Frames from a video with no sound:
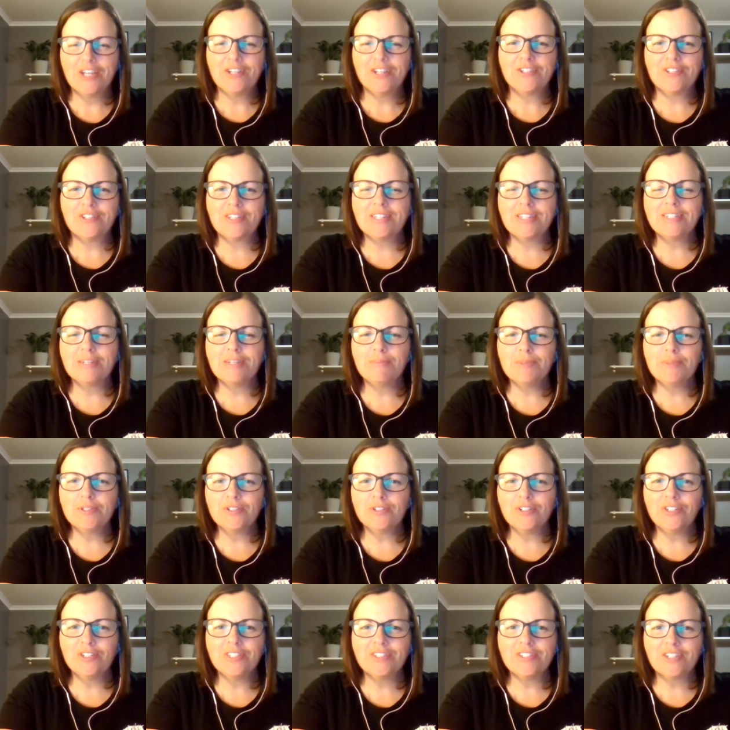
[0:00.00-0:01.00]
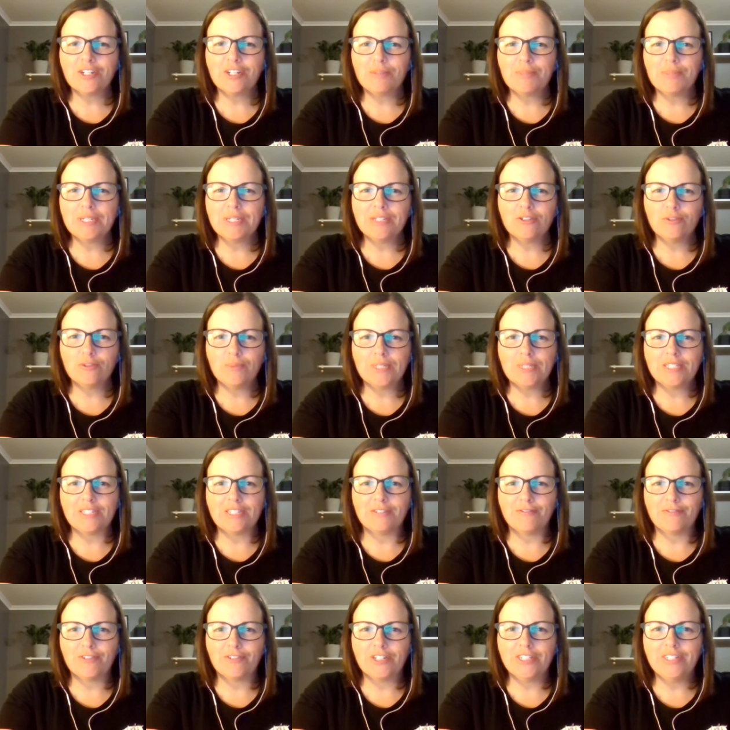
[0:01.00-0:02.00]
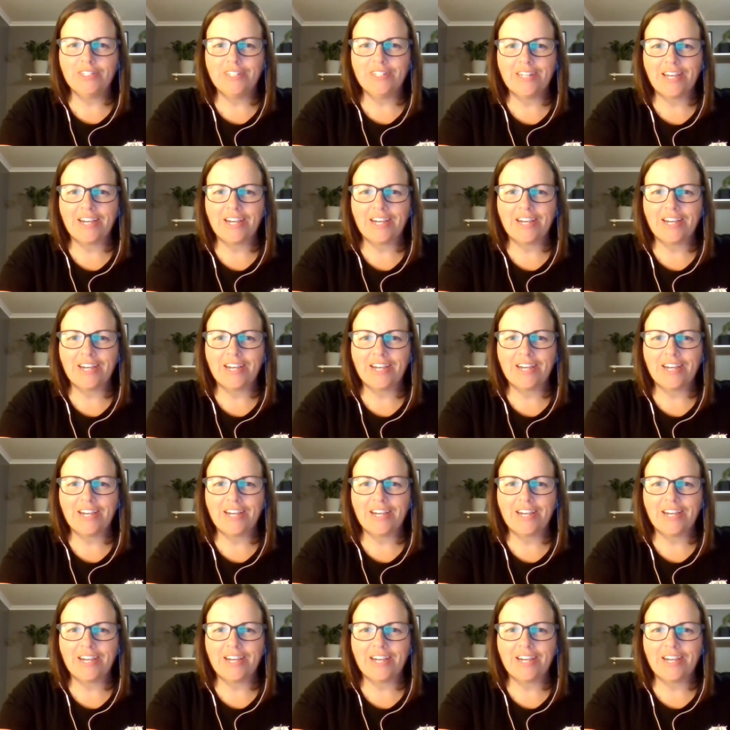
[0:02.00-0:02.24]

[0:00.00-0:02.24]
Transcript: So, this episode is going to be a little bit different.